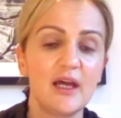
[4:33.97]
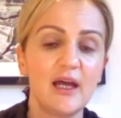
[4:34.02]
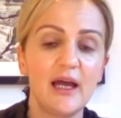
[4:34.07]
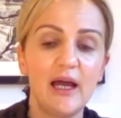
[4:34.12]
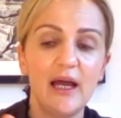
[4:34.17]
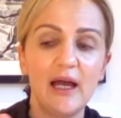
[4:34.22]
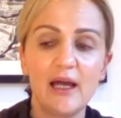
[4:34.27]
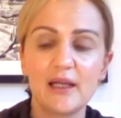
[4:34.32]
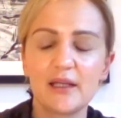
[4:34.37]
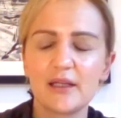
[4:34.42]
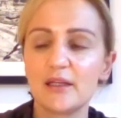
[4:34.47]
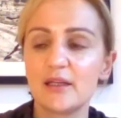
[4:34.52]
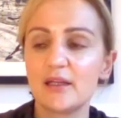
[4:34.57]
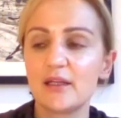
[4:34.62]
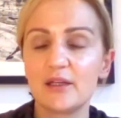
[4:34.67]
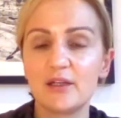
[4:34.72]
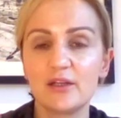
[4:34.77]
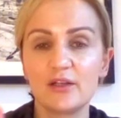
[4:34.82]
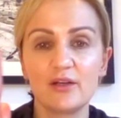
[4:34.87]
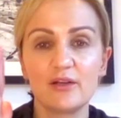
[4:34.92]

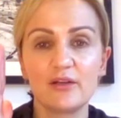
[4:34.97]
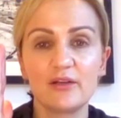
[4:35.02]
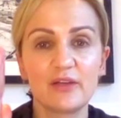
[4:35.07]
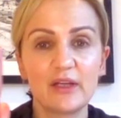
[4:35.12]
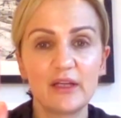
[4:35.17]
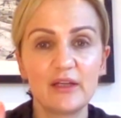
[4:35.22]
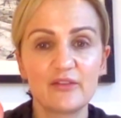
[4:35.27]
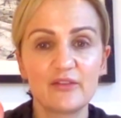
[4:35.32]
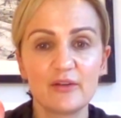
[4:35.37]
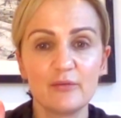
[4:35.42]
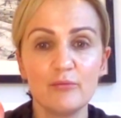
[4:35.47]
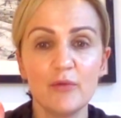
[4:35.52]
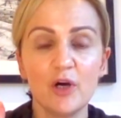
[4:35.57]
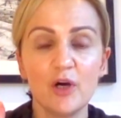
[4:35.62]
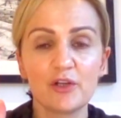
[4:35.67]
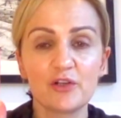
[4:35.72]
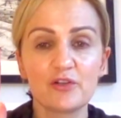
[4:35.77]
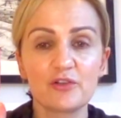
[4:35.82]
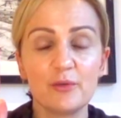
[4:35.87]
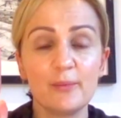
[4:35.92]
and you know it's, it's a
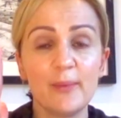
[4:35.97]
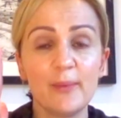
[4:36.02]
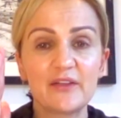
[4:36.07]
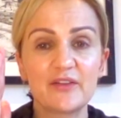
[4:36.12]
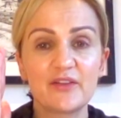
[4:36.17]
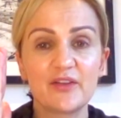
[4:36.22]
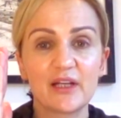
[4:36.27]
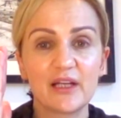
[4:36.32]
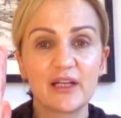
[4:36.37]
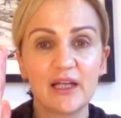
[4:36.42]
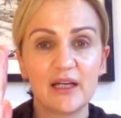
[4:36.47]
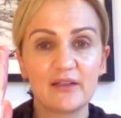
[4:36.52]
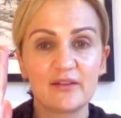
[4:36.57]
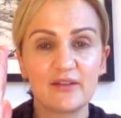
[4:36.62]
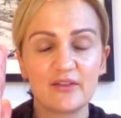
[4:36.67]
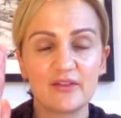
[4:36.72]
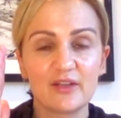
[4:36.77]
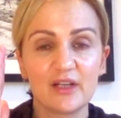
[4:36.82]
monochromatic light it's a